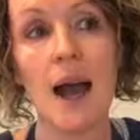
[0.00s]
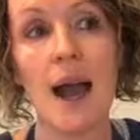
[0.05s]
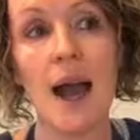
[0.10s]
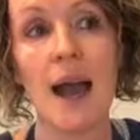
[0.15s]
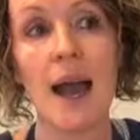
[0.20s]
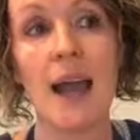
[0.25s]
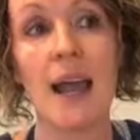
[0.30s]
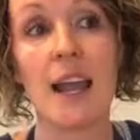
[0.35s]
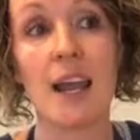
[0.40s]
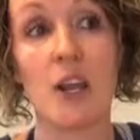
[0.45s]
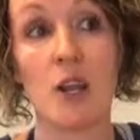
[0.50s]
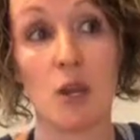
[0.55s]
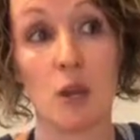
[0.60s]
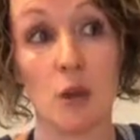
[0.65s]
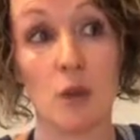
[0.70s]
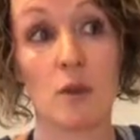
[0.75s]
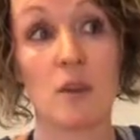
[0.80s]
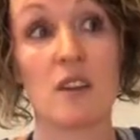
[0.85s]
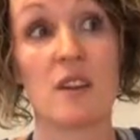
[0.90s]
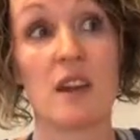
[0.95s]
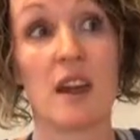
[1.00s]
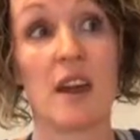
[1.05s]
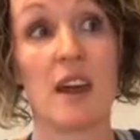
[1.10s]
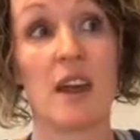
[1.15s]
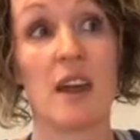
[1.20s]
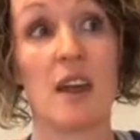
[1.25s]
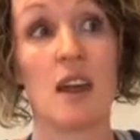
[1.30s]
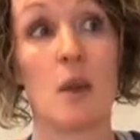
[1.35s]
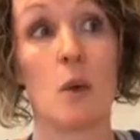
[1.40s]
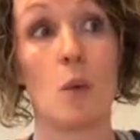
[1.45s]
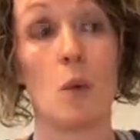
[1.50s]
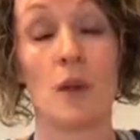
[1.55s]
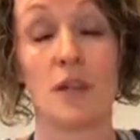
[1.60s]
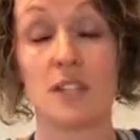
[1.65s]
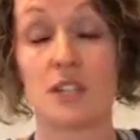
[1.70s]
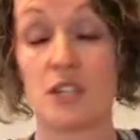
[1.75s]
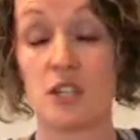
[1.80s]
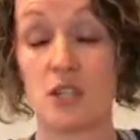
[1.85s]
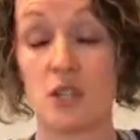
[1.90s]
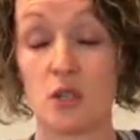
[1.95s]
I knew that I
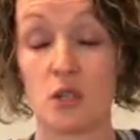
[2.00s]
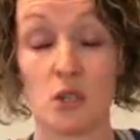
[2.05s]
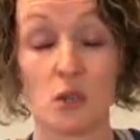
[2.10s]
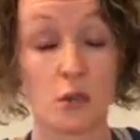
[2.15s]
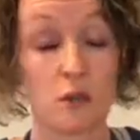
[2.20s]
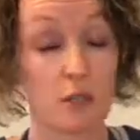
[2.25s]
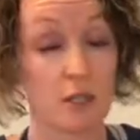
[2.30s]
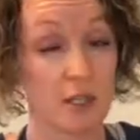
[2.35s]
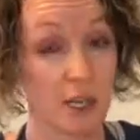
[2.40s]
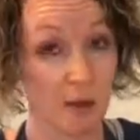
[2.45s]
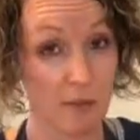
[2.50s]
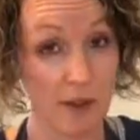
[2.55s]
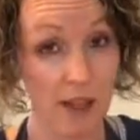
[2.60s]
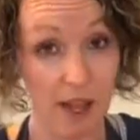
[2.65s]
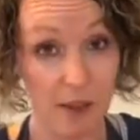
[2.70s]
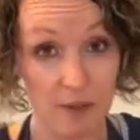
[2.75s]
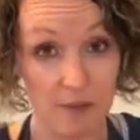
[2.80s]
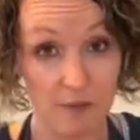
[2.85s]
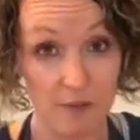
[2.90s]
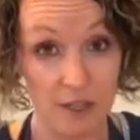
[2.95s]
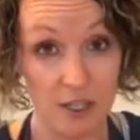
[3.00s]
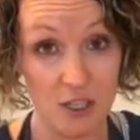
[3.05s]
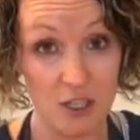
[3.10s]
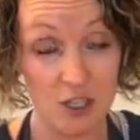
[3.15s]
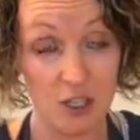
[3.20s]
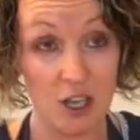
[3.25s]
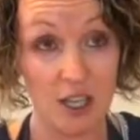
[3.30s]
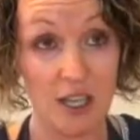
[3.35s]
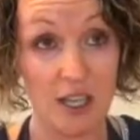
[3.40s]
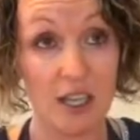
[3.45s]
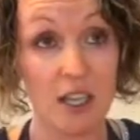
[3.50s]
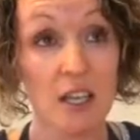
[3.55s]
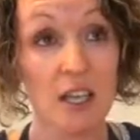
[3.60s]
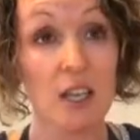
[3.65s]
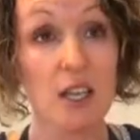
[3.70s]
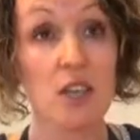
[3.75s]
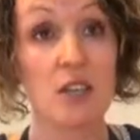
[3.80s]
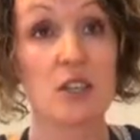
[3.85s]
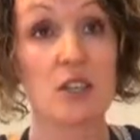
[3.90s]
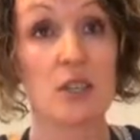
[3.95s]
wanted to start my health and fitness journey,
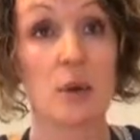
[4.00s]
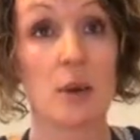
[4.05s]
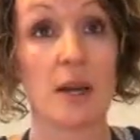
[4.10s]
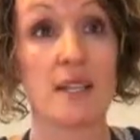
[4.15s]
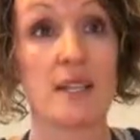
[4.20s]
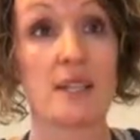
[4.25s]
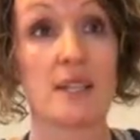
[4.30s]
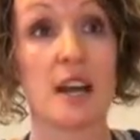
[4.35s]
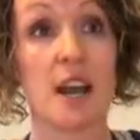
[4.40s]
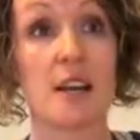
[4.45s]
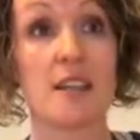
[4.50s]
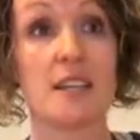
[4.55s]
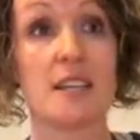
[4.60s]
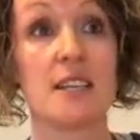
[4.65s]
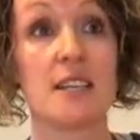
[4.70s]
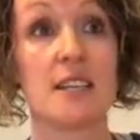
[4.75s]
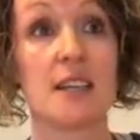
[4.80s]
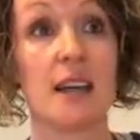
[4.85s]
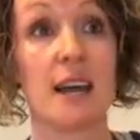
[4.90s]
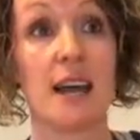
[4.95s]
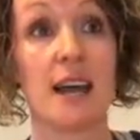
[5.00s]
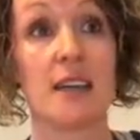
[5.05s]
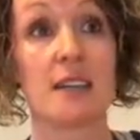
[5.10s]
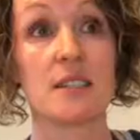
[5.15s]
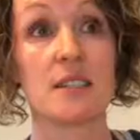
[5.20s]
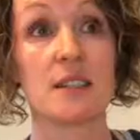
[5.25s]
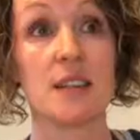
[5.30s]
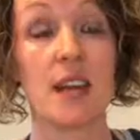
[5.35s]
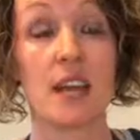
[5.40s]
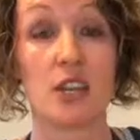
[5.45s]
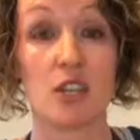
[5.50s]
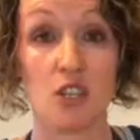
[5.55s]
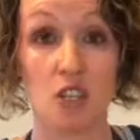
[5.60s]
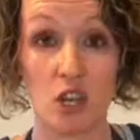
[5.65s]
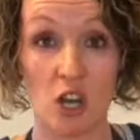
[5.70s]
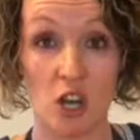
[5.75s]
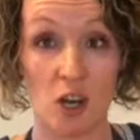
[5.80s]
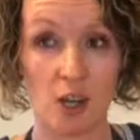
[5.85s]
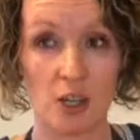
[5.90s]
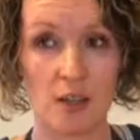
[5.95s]
so I started at a
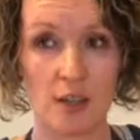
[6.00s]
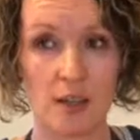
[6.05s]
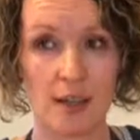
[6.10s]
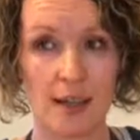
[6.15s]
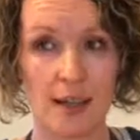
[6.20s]
jog.